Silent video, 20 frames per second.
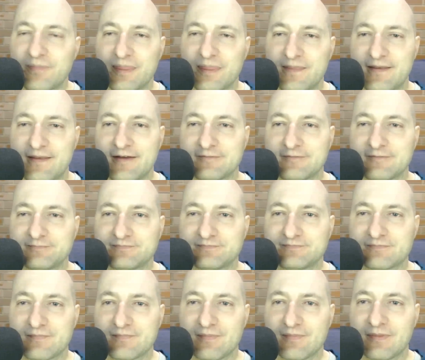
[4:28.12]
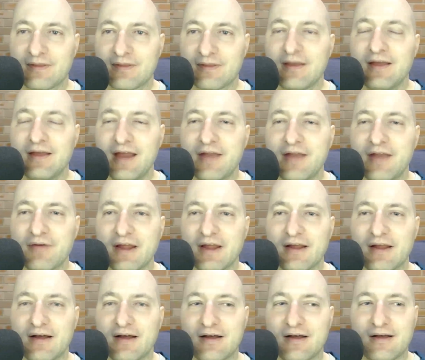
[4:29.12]
Yeah.
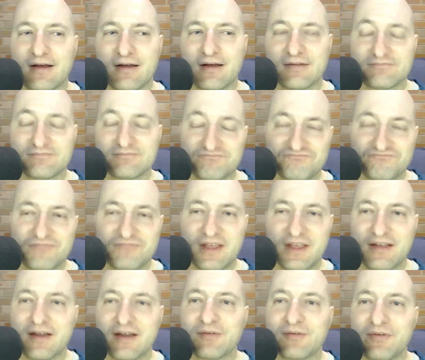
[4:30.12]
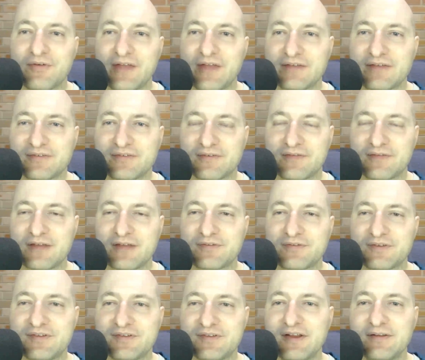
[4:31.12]
Anyway, there you go. Well, thanks for
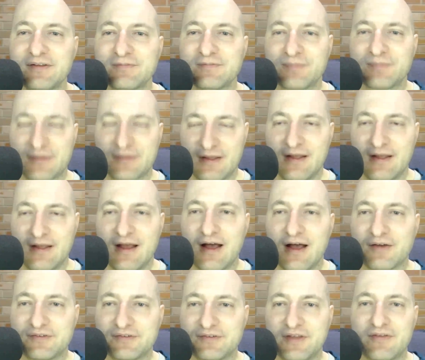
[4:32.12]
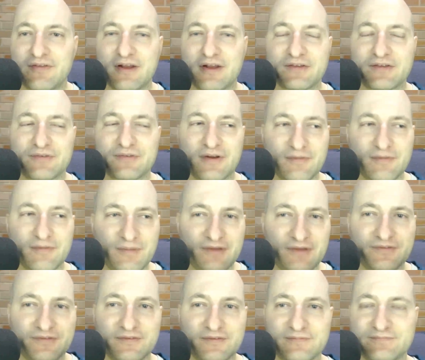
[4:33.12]
listening. I'll see you in the next one.
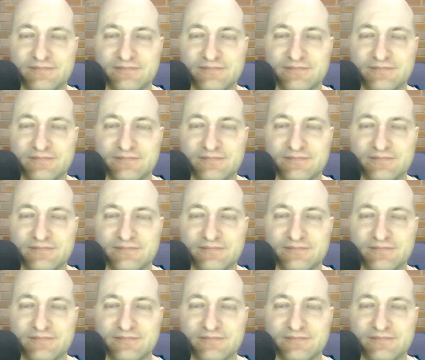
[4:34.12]
Peace.